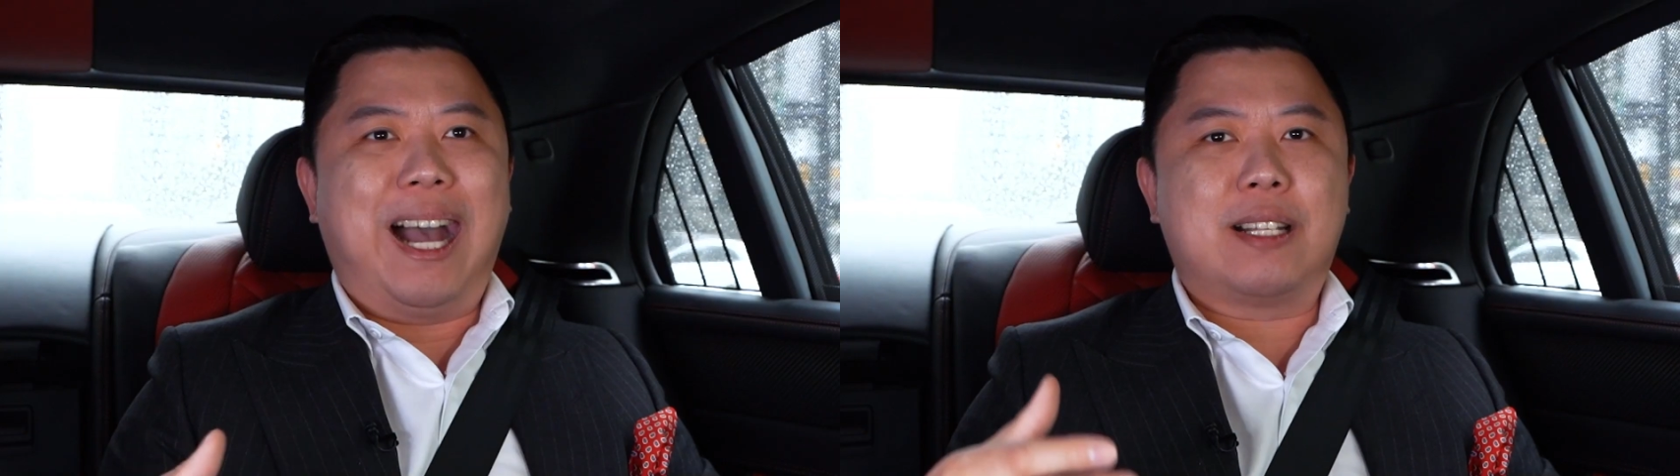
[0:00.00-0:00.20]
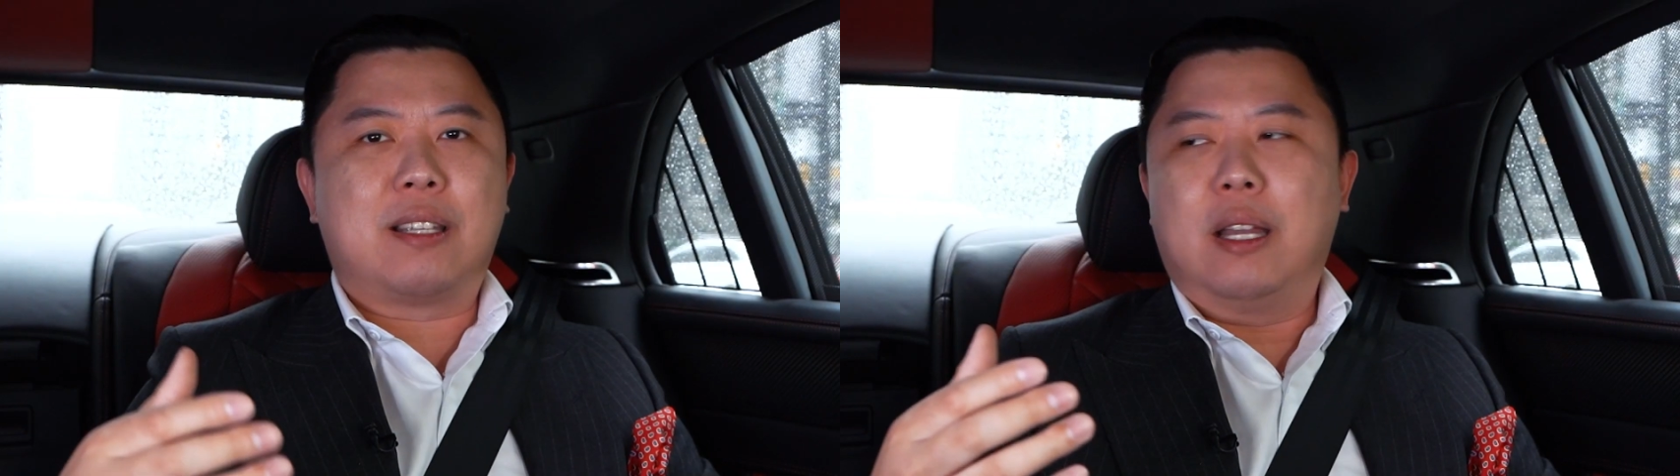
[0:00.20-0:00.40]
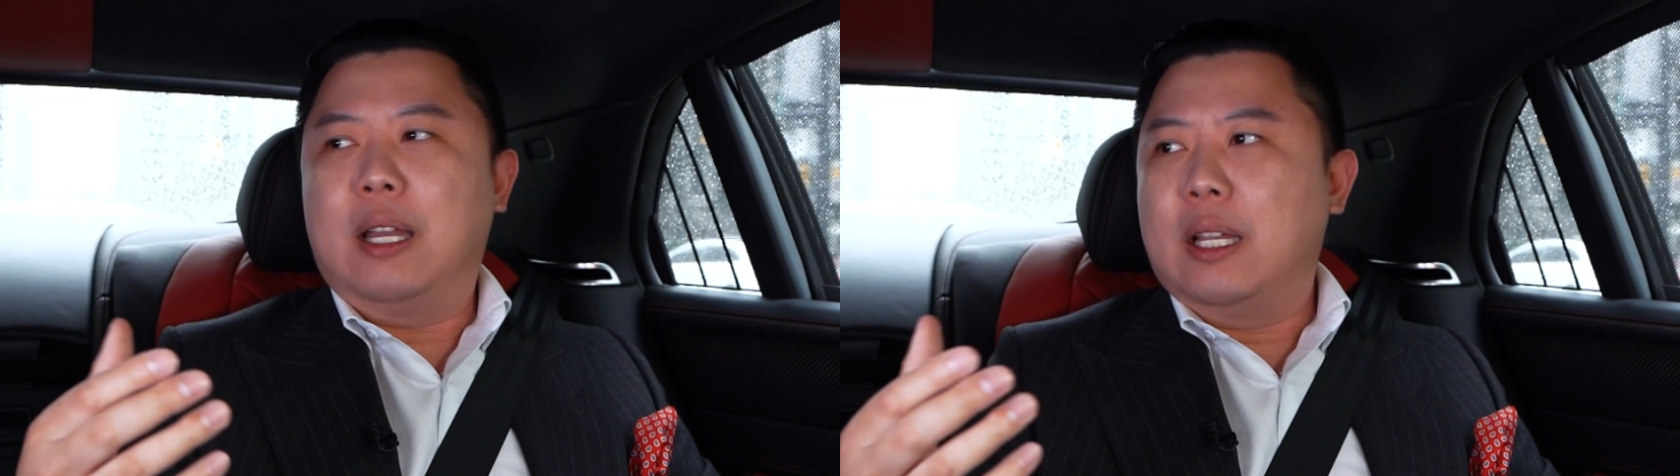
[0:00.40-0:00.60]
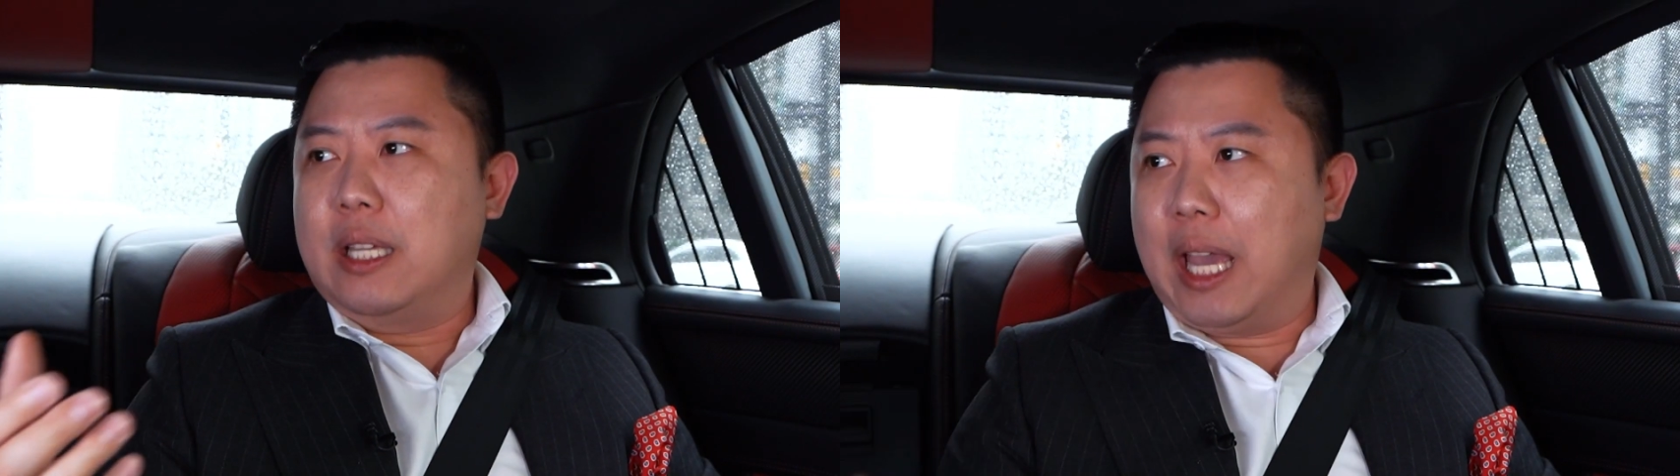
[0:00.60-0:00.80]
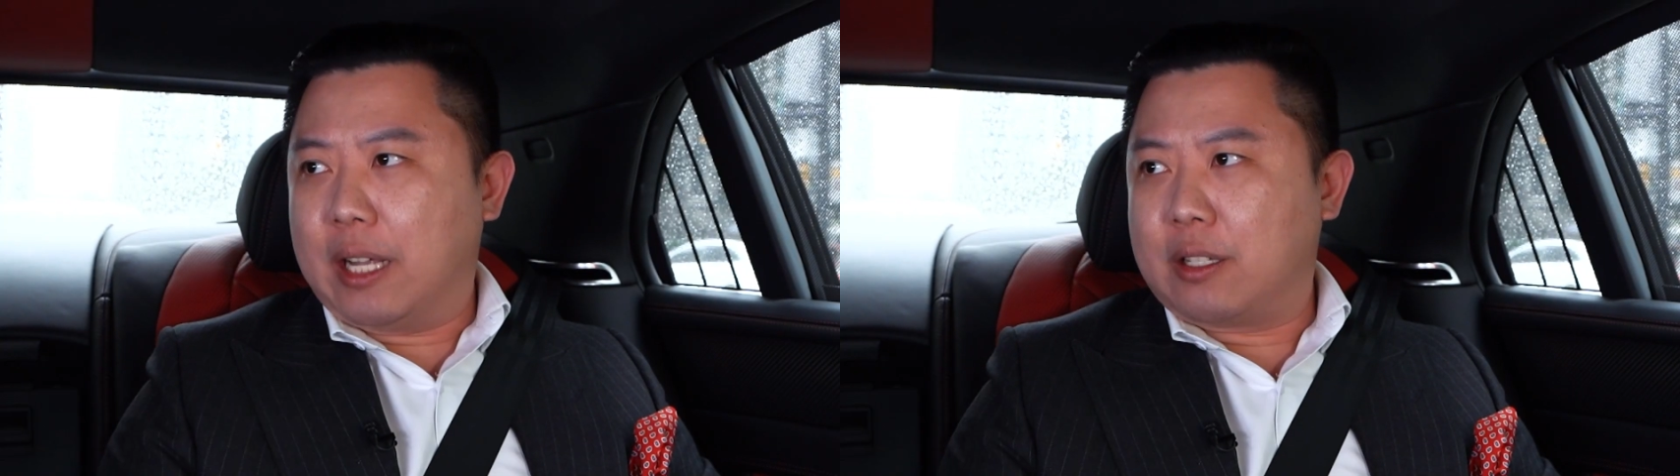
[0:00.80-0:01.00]
ass
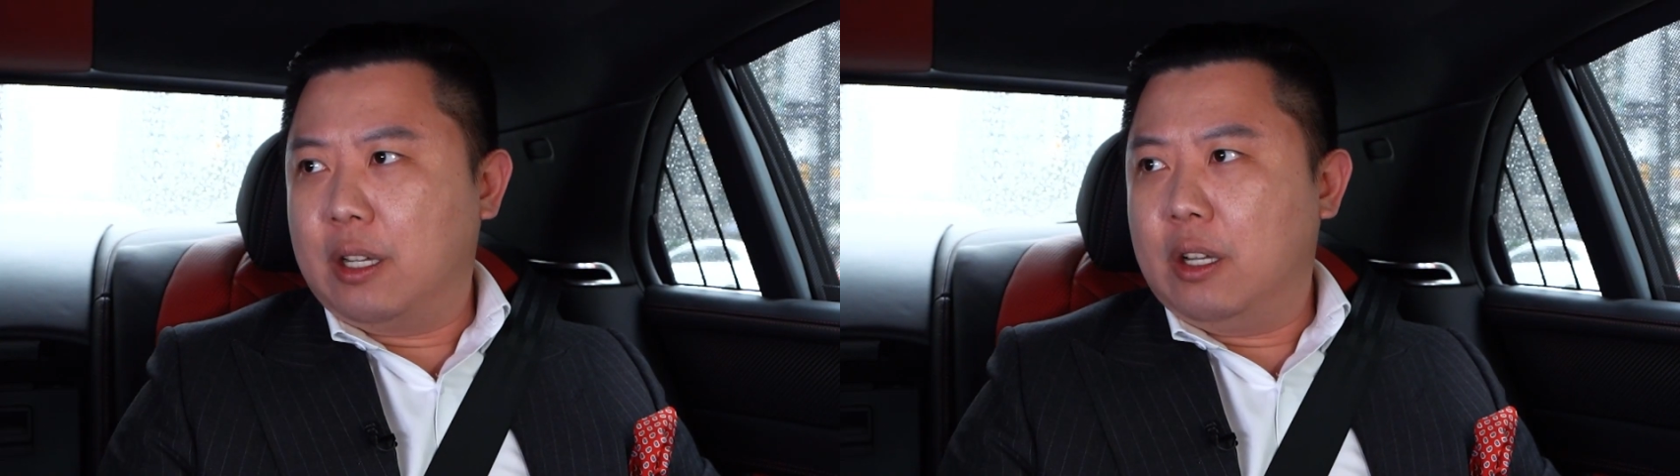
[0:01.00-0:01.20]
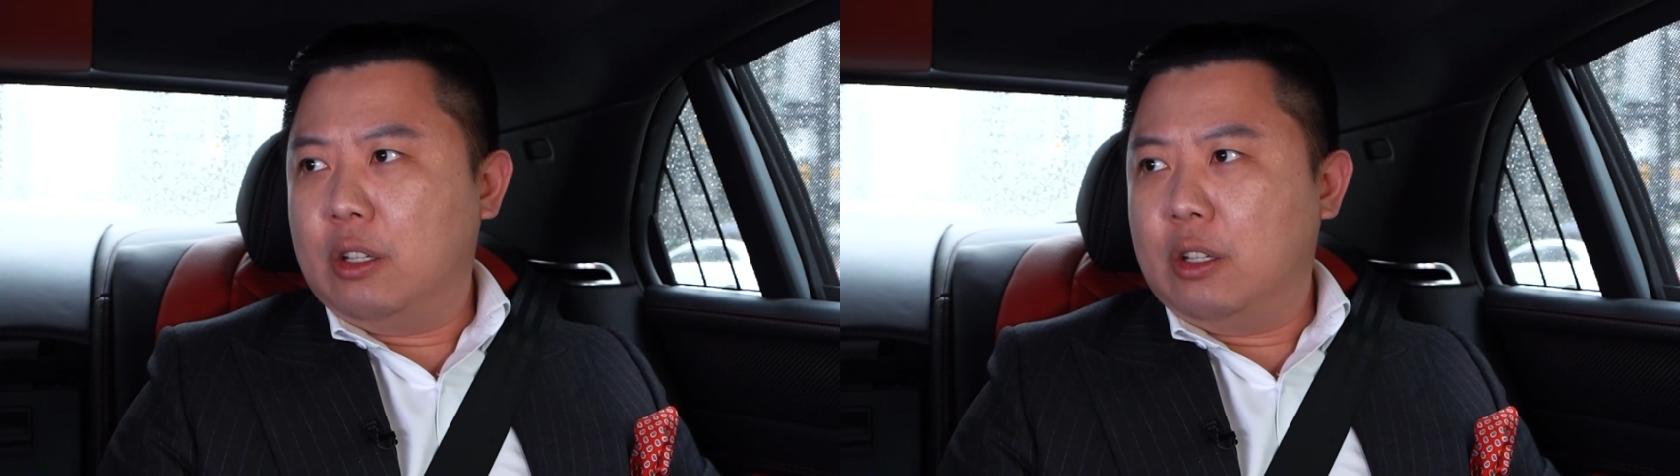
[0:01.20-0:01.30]
guess.